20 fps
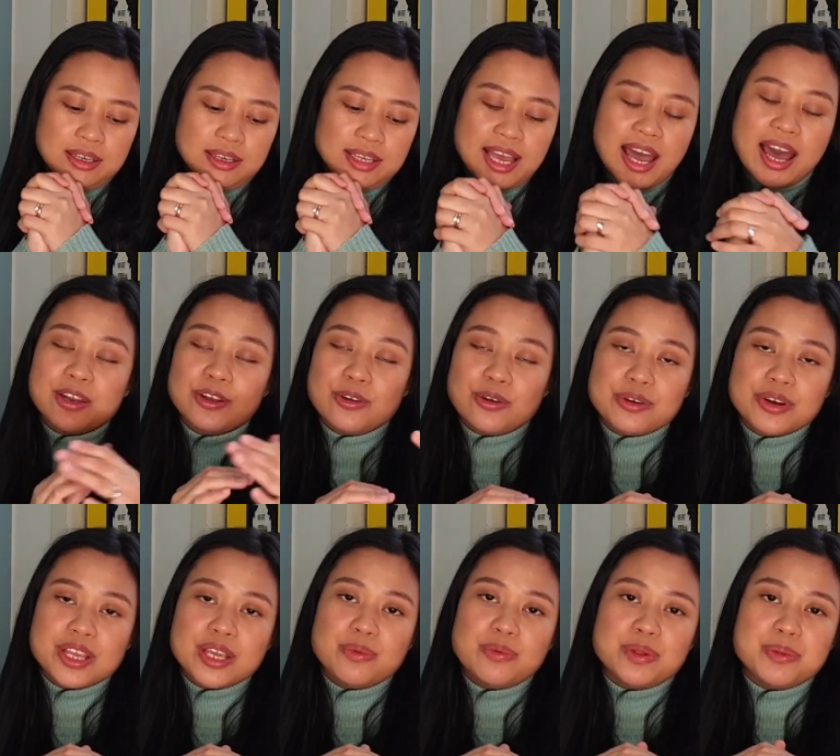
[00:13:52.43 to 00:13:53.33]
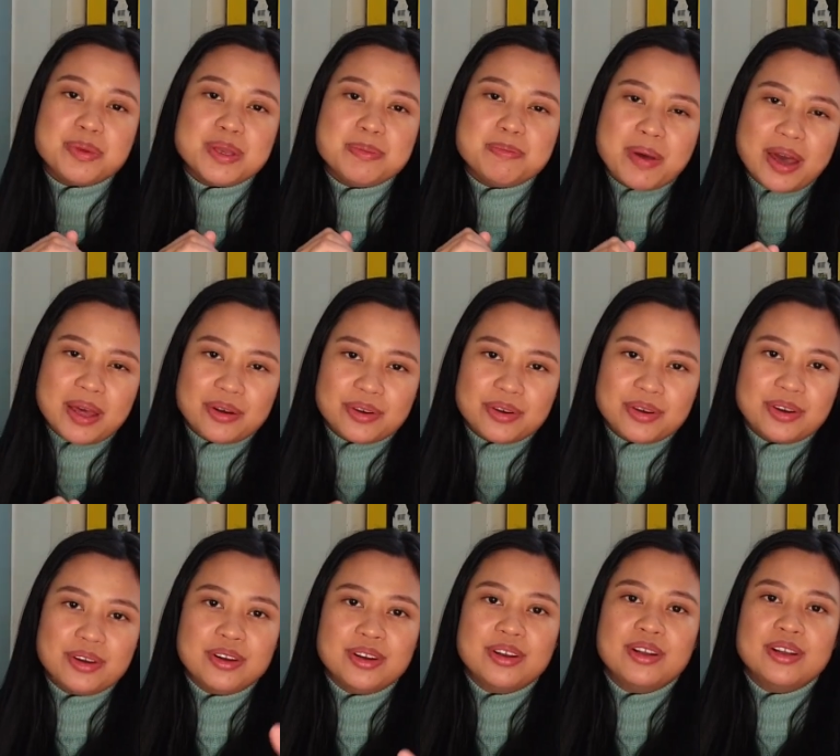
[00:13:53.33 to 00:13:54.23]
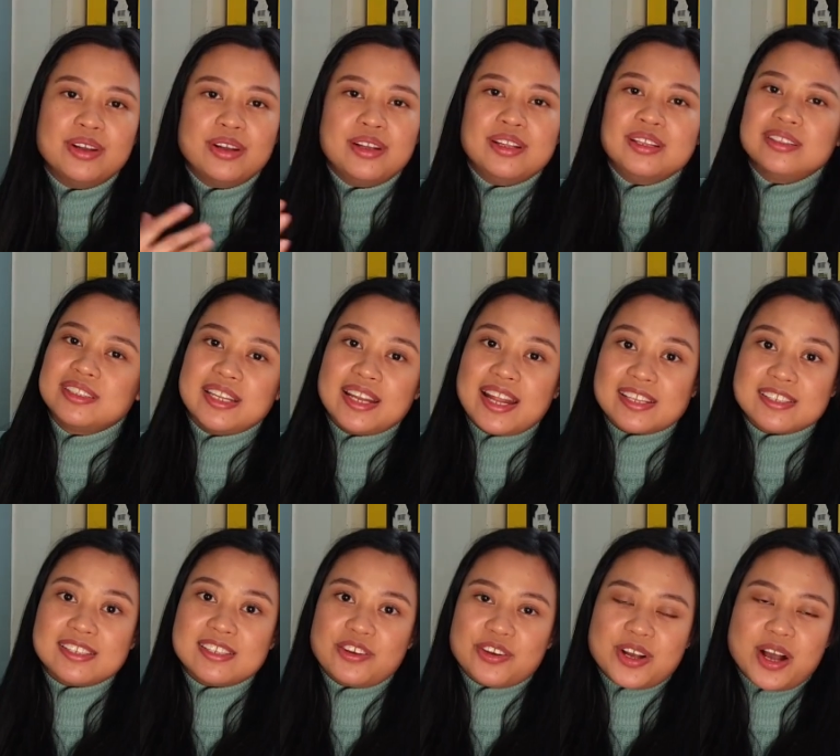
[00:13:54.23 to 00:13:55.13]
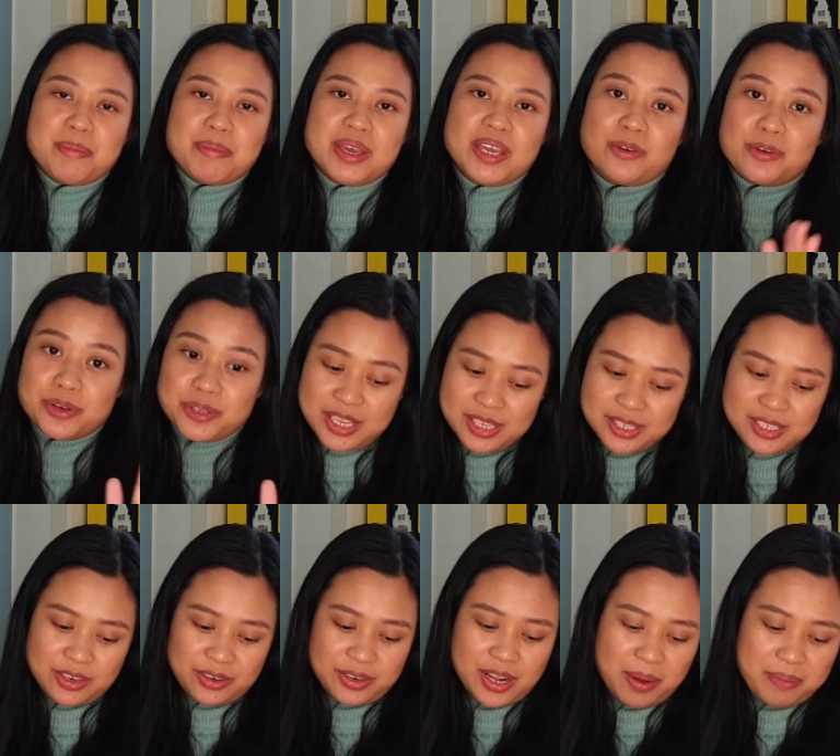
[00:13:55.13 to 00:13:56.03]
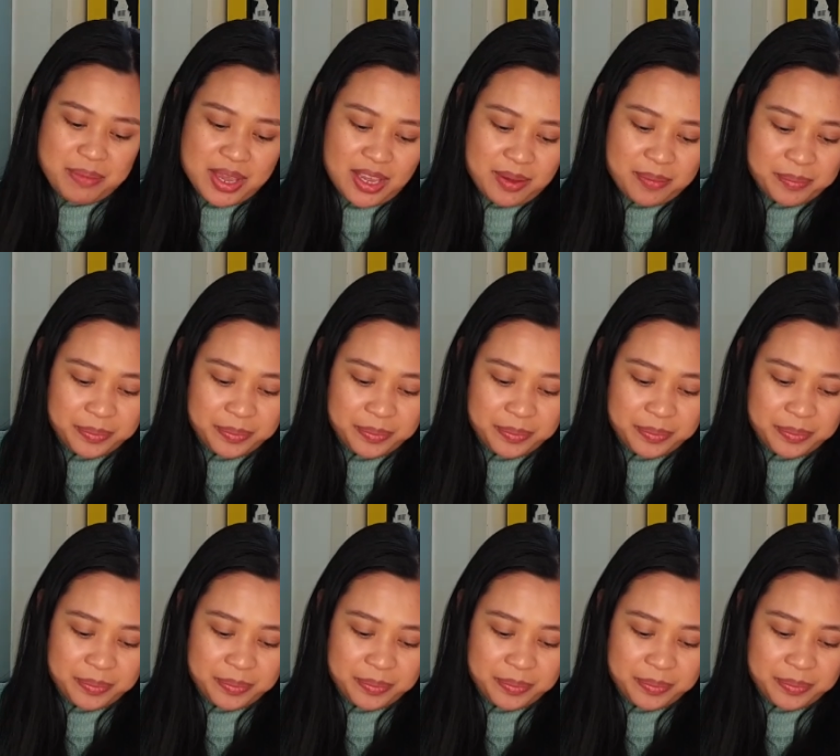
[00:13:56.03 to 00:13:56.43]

category will be better the next year coming, or this year coming.